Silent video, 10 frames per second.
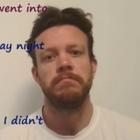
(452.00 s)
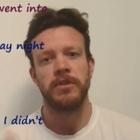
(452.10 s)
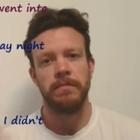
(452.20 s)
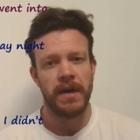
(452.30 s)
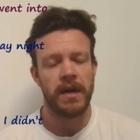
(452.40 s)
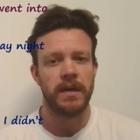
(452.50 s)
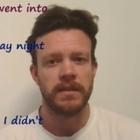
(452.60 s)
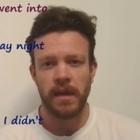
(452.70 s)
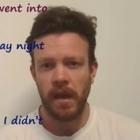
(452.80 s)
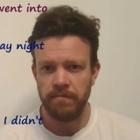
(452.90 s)
to bars,
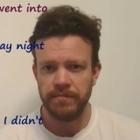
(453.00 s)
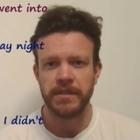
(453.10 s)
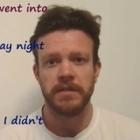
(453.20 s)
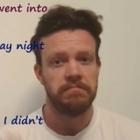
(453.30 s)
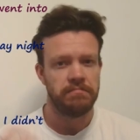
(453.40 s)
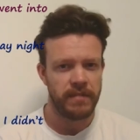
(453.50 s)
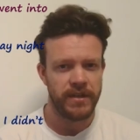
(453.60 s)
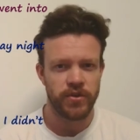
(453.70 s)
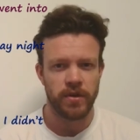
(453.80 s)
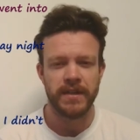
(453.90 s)
clubs,
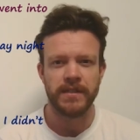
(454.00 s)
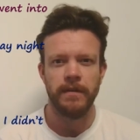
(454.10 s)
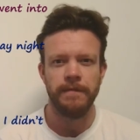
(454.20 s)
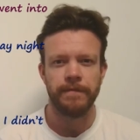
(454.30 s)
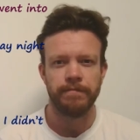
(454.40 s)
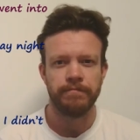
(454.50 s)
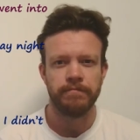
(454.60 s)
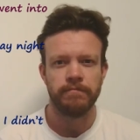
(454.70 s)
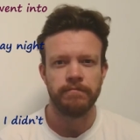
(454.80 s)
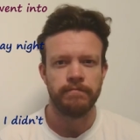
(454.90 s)
enjoy myself.
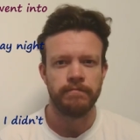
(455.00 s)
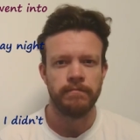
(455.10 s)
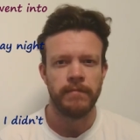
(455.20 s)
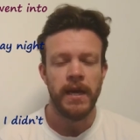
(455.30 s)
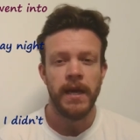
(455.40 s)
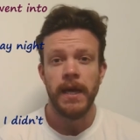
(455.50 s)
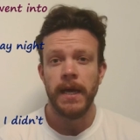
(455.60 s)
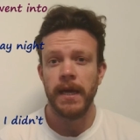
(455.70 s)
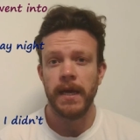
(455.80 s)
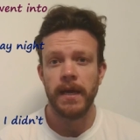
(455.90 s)

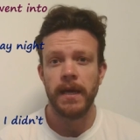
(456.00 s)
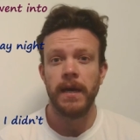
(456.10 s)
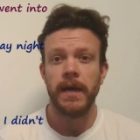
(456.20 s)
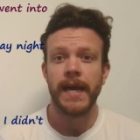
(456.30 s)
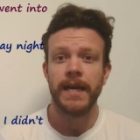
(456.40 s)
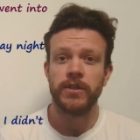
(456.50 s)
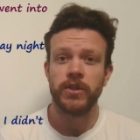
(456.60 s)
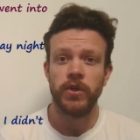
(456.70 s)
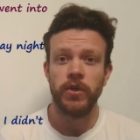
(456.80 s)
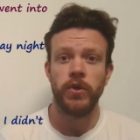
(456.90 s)
Uh, I had
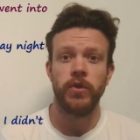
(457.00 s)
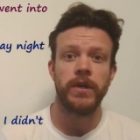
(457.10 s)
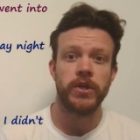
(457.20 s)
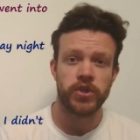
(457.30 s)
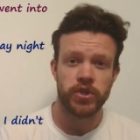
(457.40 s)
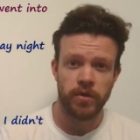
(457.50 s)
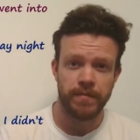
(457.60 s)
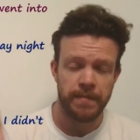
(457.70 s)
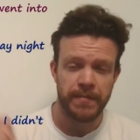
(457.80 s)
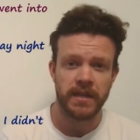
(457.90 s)
to show
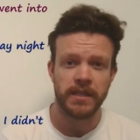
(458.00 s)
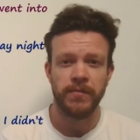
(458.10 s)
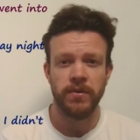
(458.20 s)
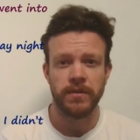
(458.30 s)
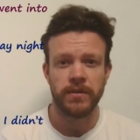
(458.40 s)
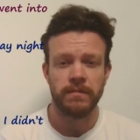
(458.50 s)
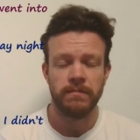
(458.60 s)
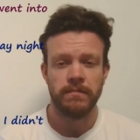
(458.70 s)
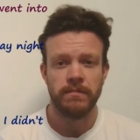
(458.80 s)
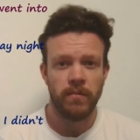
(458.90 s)
my passport
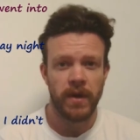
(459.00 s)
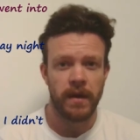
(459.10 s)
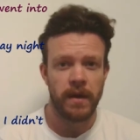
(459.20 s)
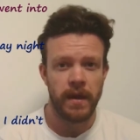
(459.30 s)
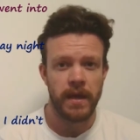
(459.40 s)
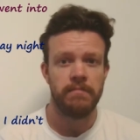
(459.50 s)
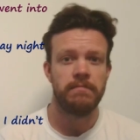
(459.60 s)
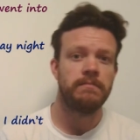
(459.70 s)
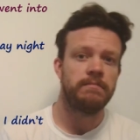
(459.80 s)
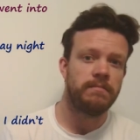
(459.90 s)
when I
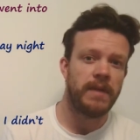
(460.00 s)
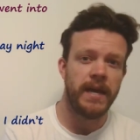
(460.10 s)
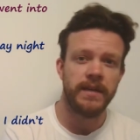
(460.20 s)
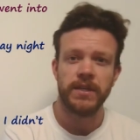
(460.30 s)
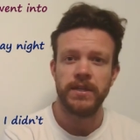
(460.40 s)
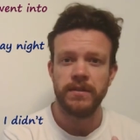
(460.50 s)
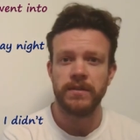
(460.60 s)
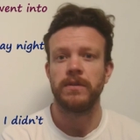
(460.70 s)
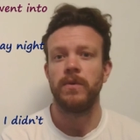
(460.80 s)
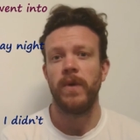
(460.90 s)
entered,
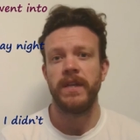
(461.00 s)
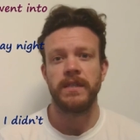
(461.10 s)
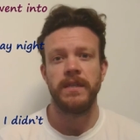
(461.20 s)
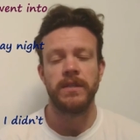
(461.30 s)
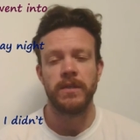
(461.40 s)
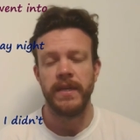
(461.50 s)
went into